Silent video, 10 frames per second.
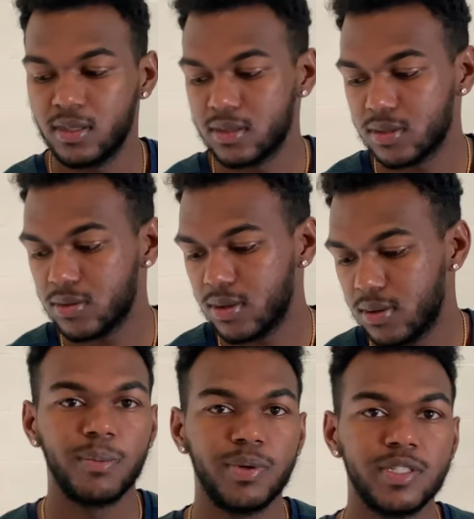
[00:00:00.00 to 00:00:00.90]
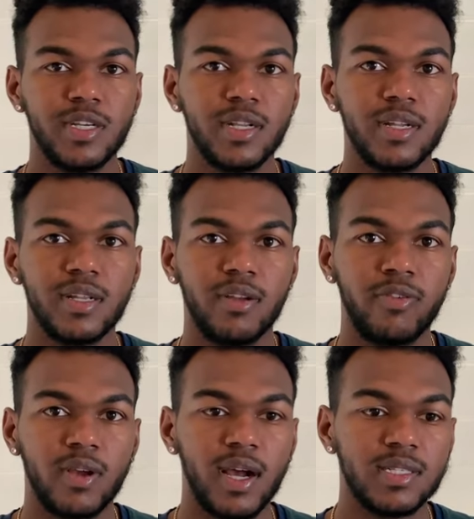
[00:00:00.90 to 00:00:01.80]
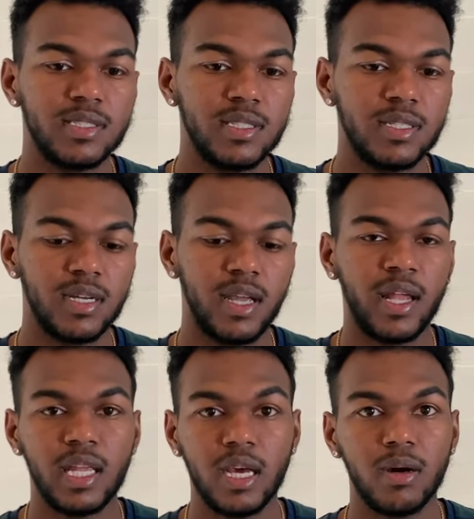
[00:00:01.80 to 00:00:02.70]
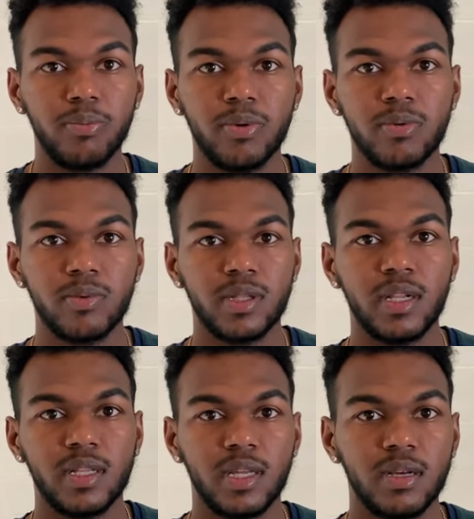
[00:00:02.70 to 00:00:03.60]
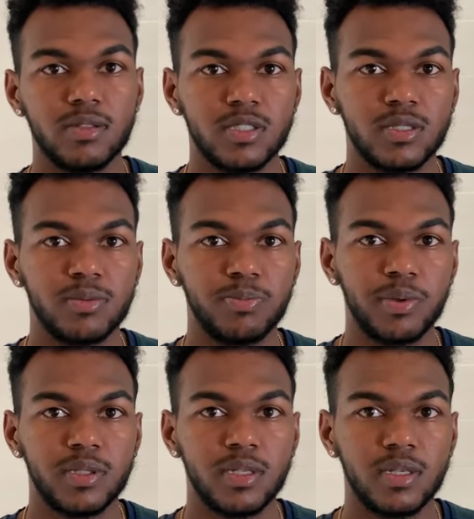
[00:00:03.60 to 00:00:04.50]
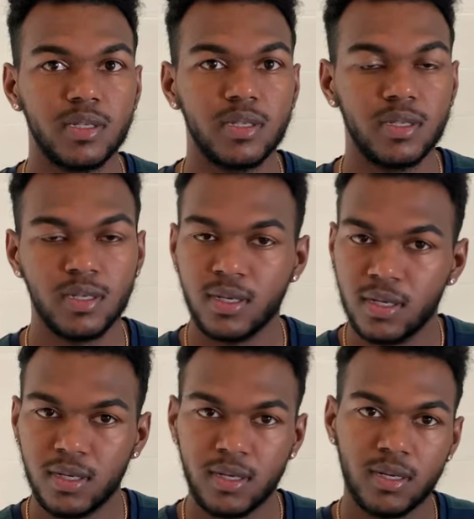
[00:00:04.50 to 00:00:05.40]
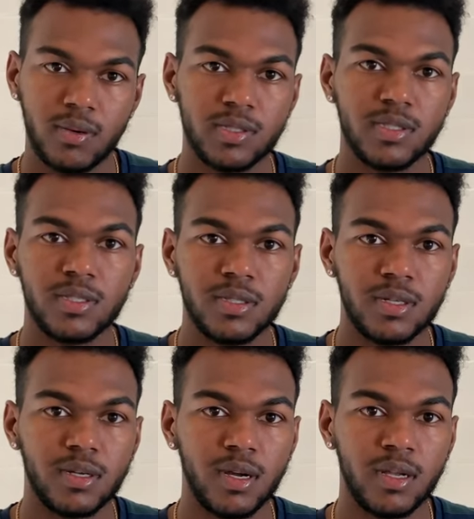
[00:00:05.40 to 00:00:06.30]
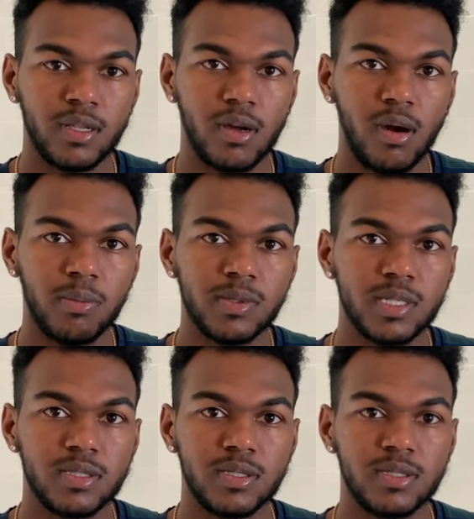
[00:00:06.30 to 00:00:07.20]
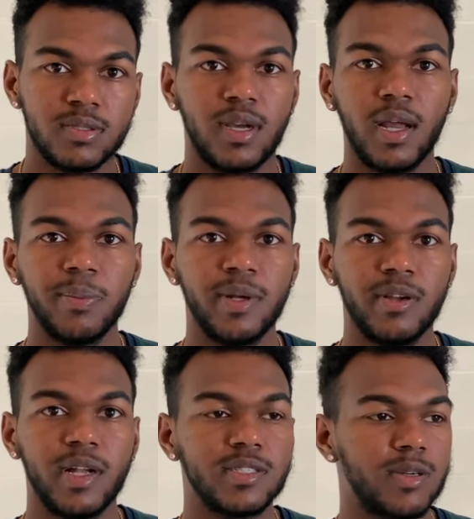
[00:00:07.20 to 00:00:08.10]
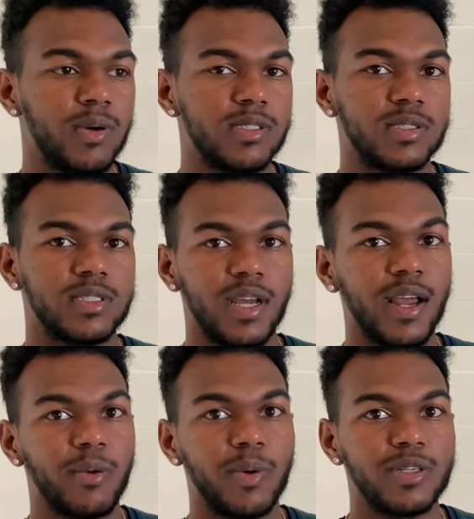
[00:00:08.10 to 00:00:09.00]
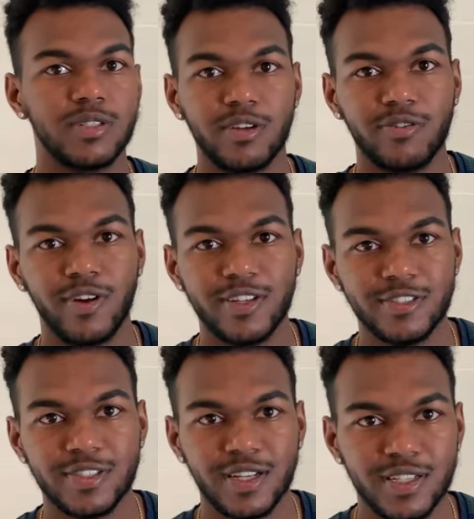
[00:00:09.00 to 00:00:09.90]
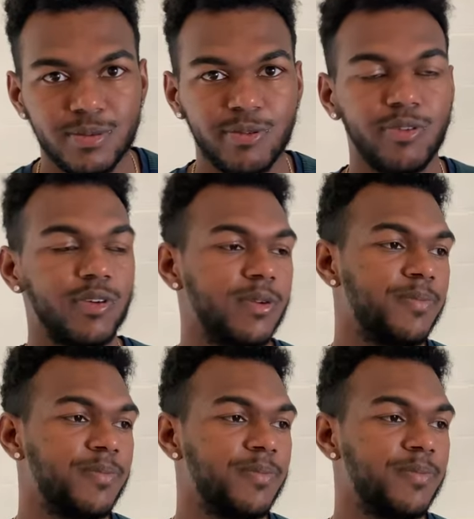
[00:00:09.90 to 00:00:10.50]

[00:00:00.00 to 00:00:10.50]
So um, appreciate it. If you guys need any help with anything else, just put the question in the in the comments, because I'm here to answer questions, because I was looking for answers like this before.